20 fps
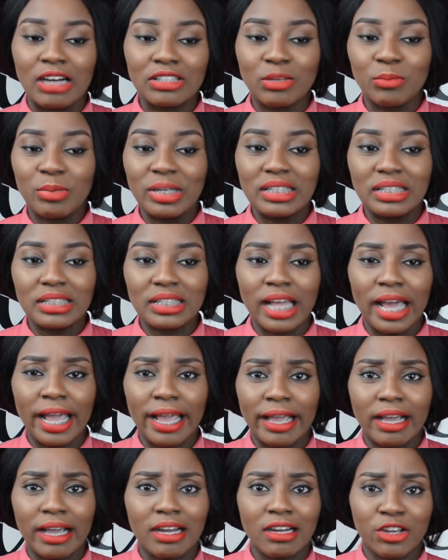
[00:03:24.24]
bit
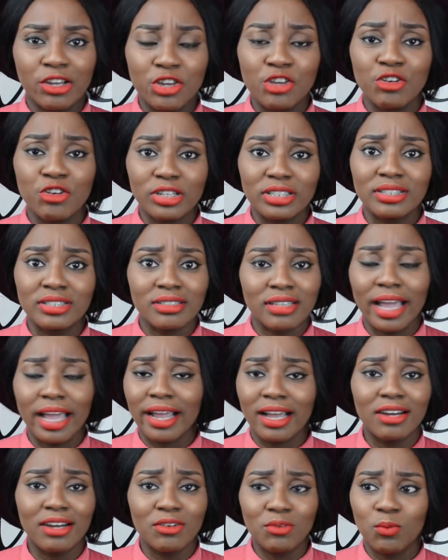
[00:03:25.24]
like curious,
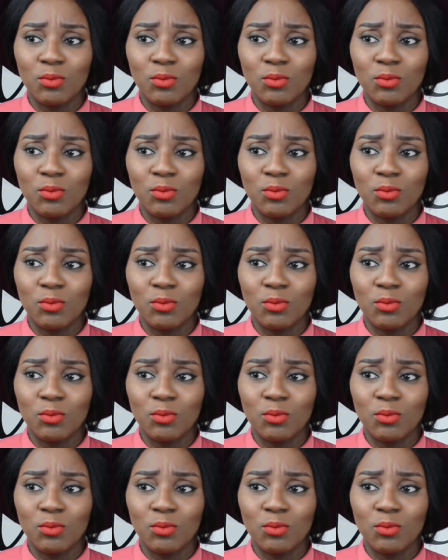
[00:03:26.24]
like